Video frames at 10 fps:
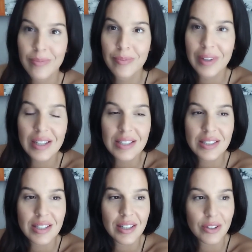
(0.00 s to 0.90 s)
because
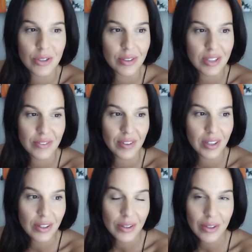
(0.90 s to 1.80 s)
the nature of this
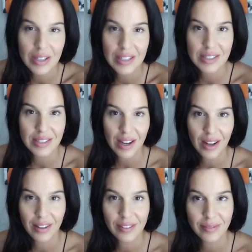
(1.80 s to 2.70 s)
video is
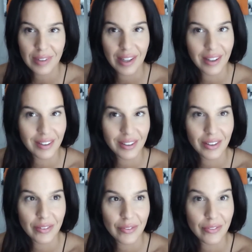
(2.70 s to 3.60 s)
not like
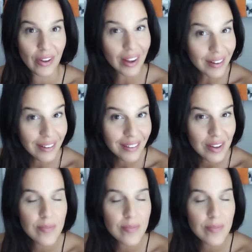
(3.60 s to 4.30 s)
fun,